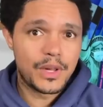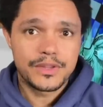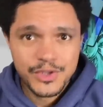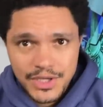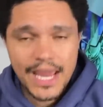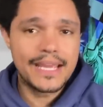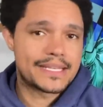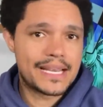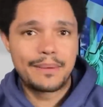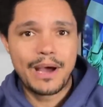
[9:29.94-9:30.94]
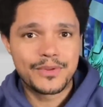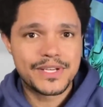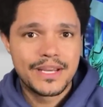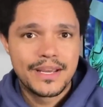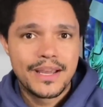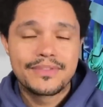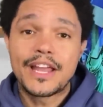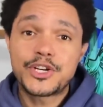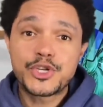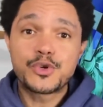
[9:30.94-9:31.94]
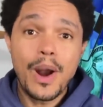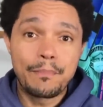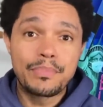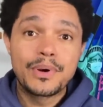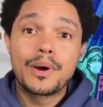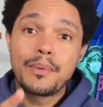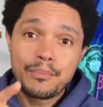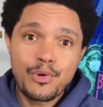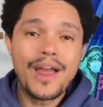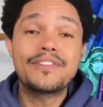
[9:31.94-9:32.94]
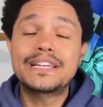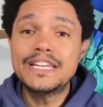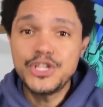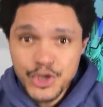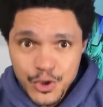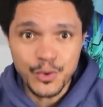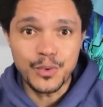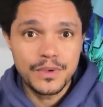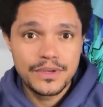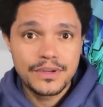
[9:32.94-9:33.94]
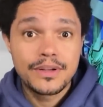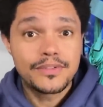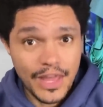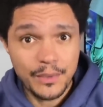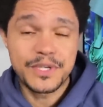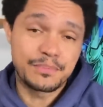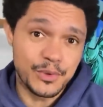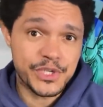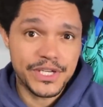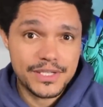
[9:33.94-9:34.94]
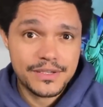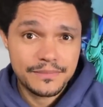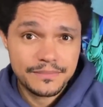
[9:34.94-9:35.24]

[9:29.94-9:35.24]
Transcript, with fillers: Well, today it's come out that Trump privately knew that it was bullshit.